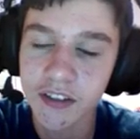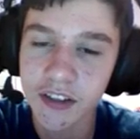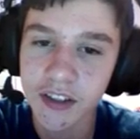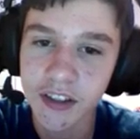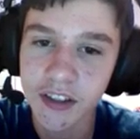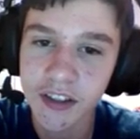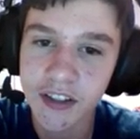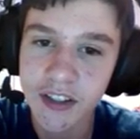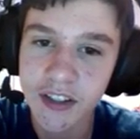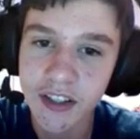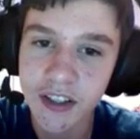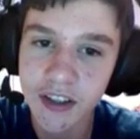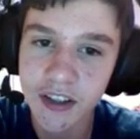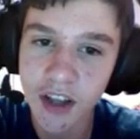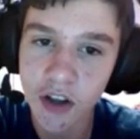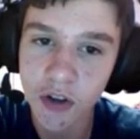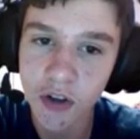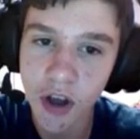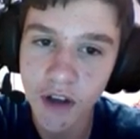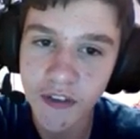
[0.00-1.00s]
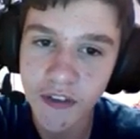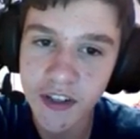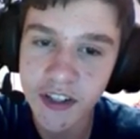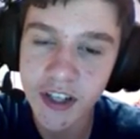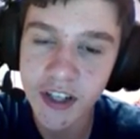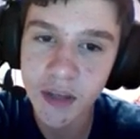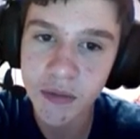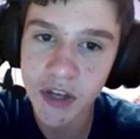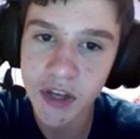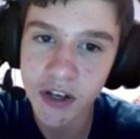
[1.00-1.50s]
See, a lot of these
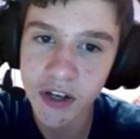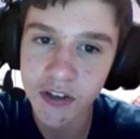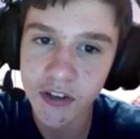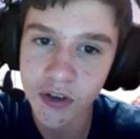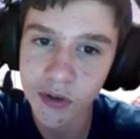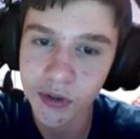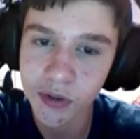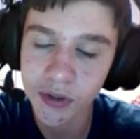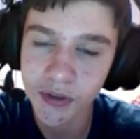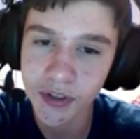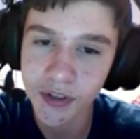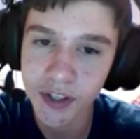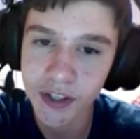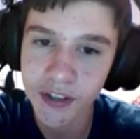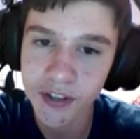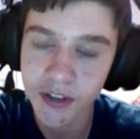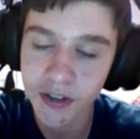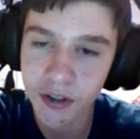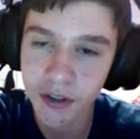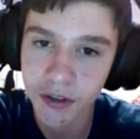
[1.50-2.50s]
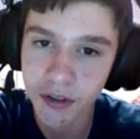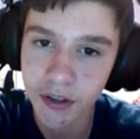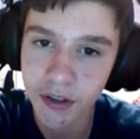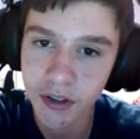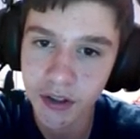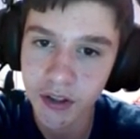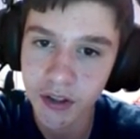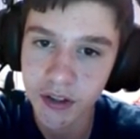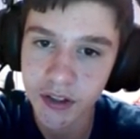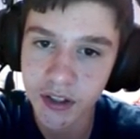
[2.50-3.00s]
names I could totally relate to.
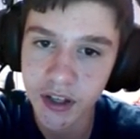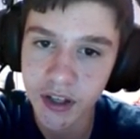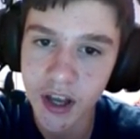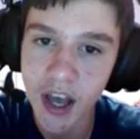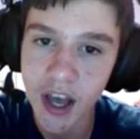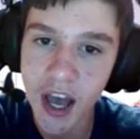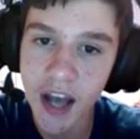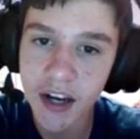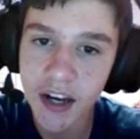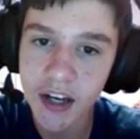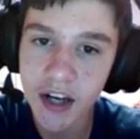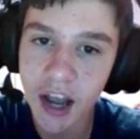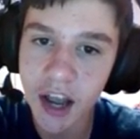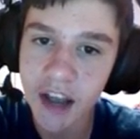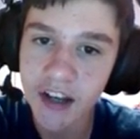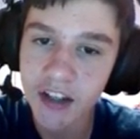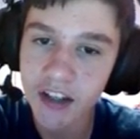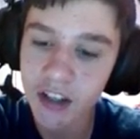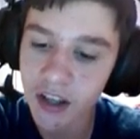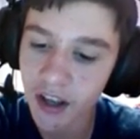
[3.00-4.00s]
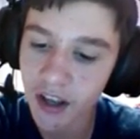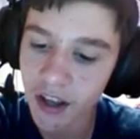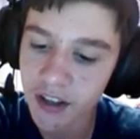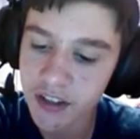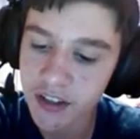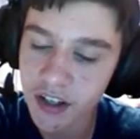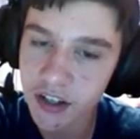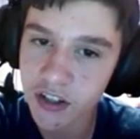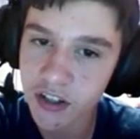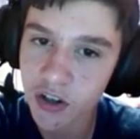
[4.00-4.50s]
See, and then I did. I
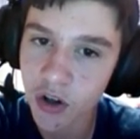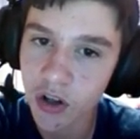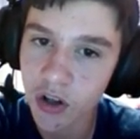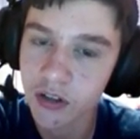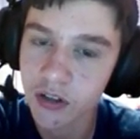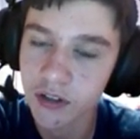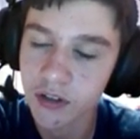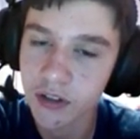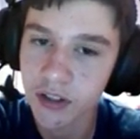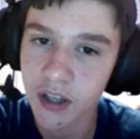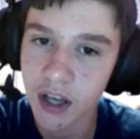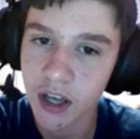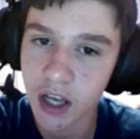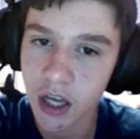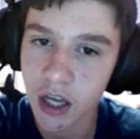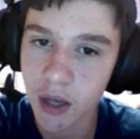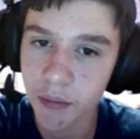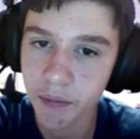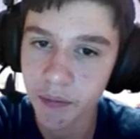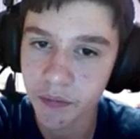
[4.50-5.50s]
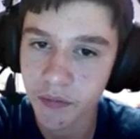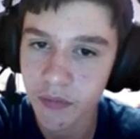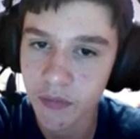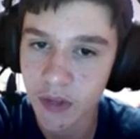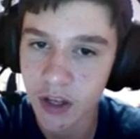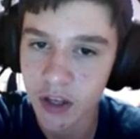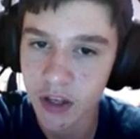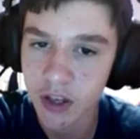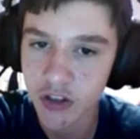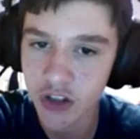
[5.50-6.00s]
decided to call um,
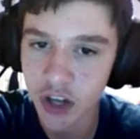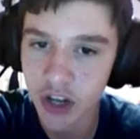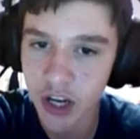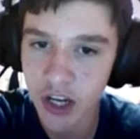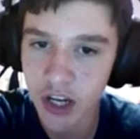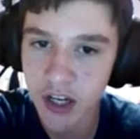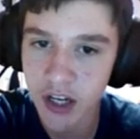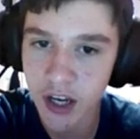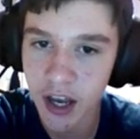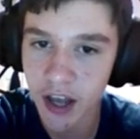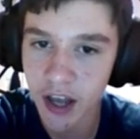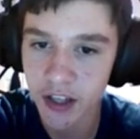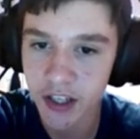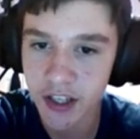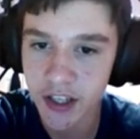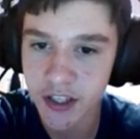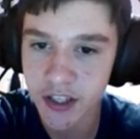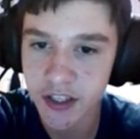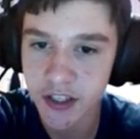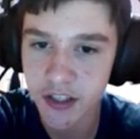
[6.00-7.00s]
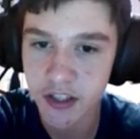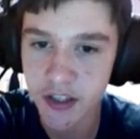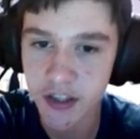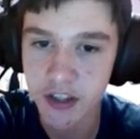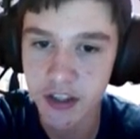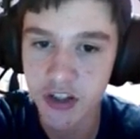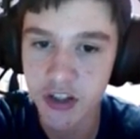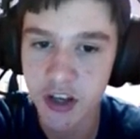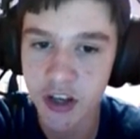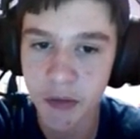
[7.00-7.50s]
Jade Alex. This
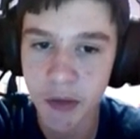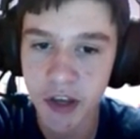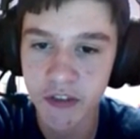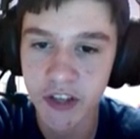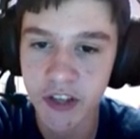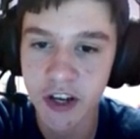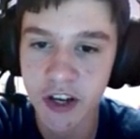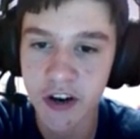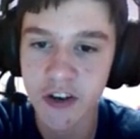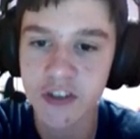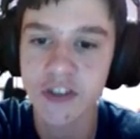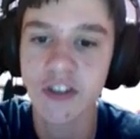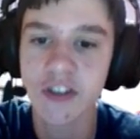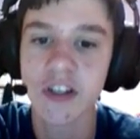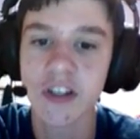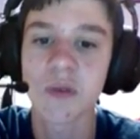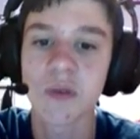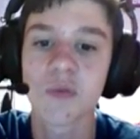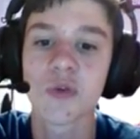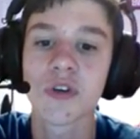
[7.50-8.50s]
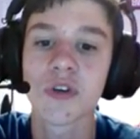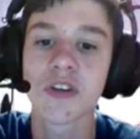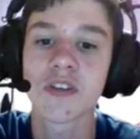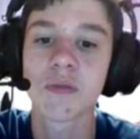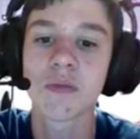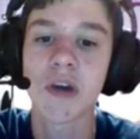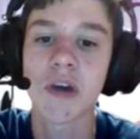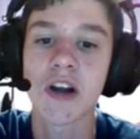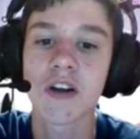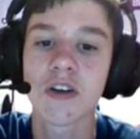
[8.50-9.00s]
is Jade. Many of the characters in the game were
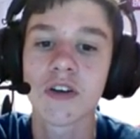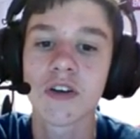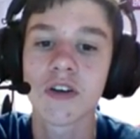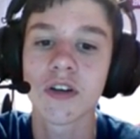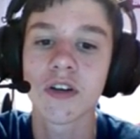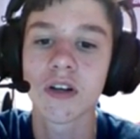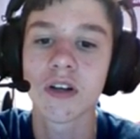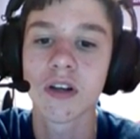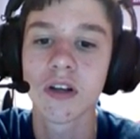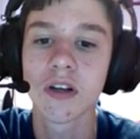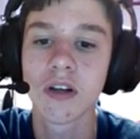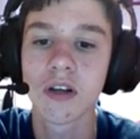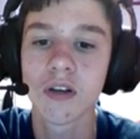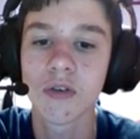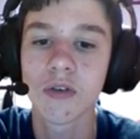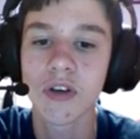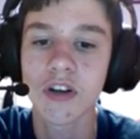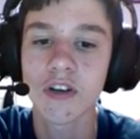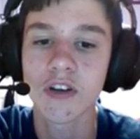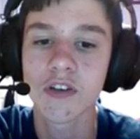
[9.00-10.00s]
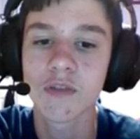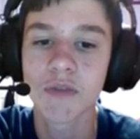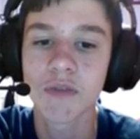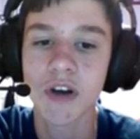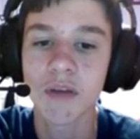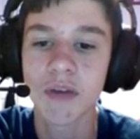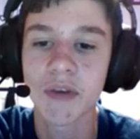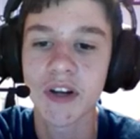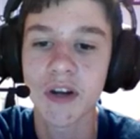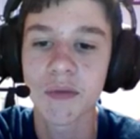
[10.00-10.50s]
inspired or created or inspired
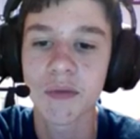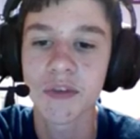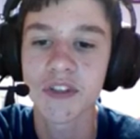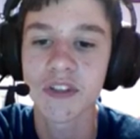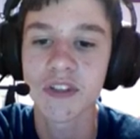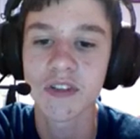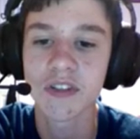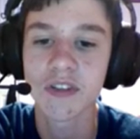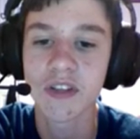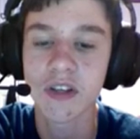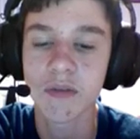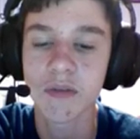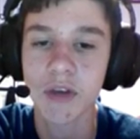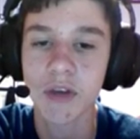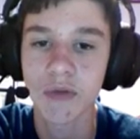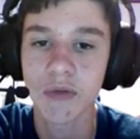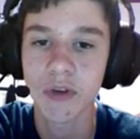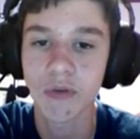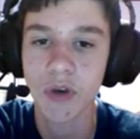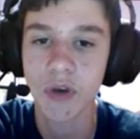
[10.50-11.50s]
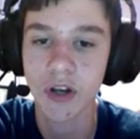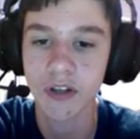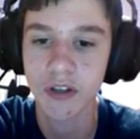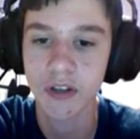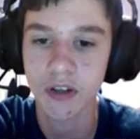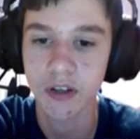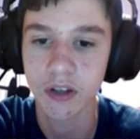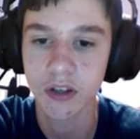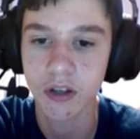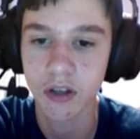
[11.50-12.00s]
by members of the team, and we wanted to
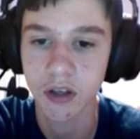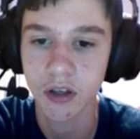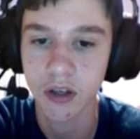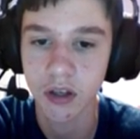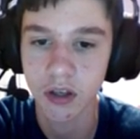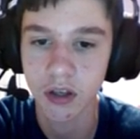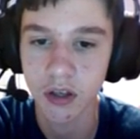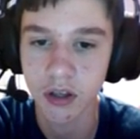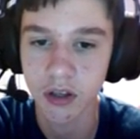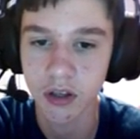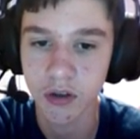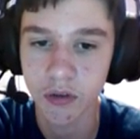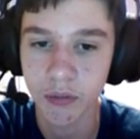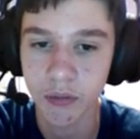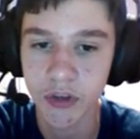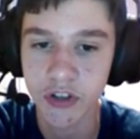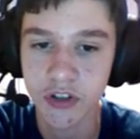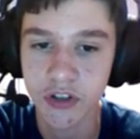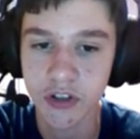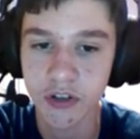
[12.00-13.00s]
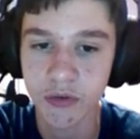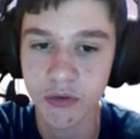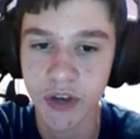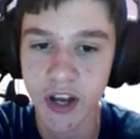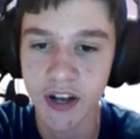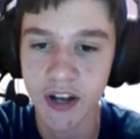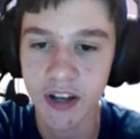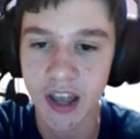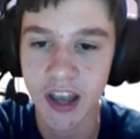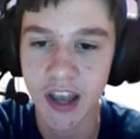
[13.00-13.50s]
make sure that we
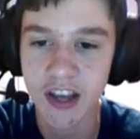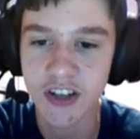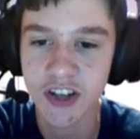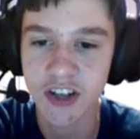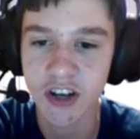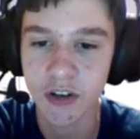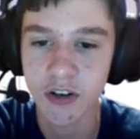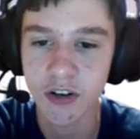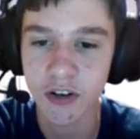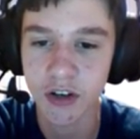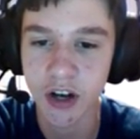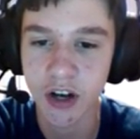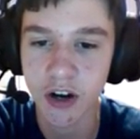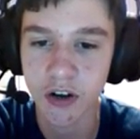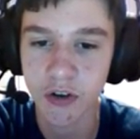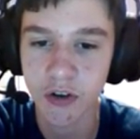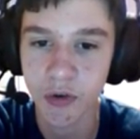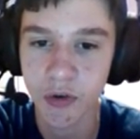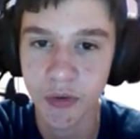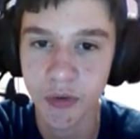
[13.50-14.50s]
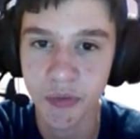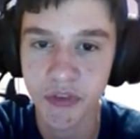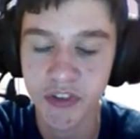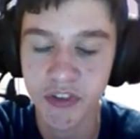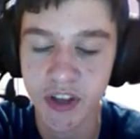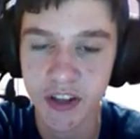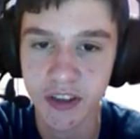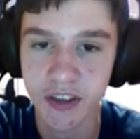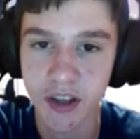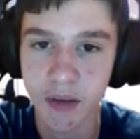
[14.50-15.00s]
had an agendered character to
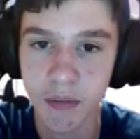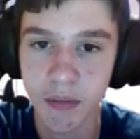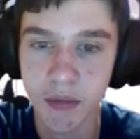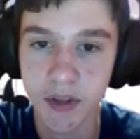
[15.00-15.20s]
represent them.